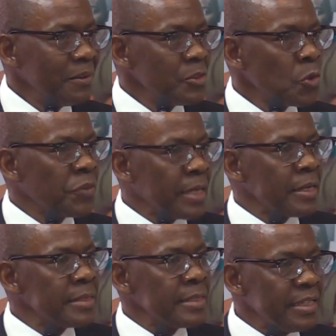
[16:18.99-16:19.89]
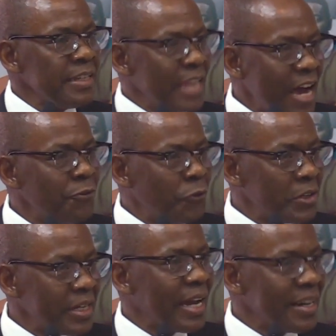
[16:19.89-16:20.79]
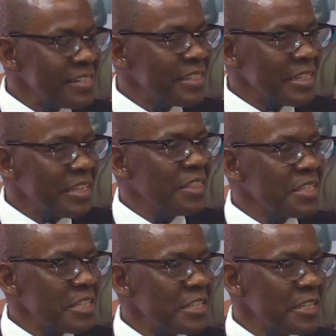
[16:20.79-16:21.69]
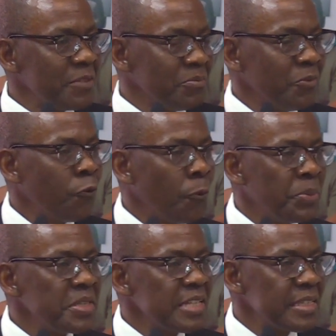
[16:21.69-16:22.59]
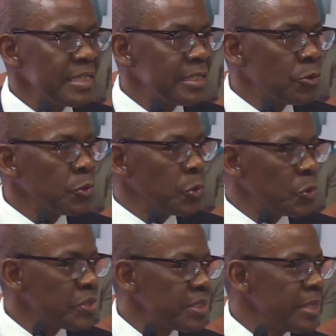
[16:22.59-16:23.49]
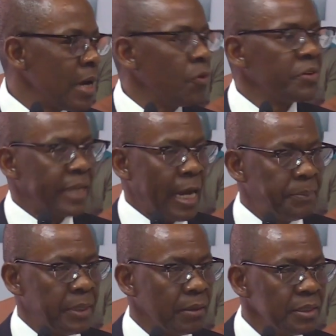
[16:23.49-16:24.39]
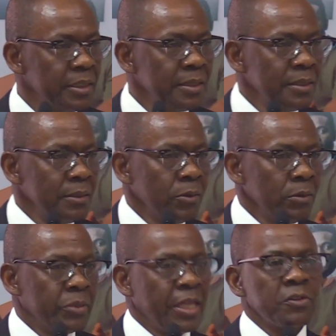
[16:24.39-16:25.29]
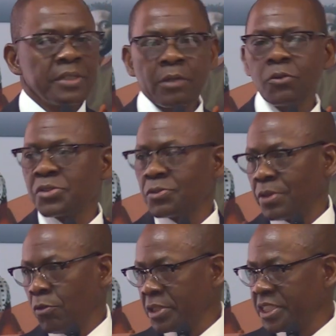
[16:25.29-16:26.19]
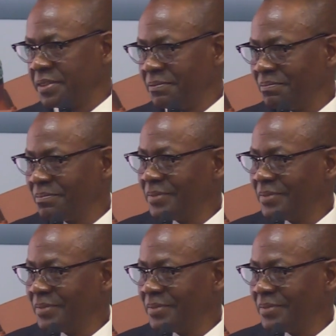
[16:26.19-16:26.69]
So there is enough foreign currency in the system for businesses to use their own capital without recourse to the auction.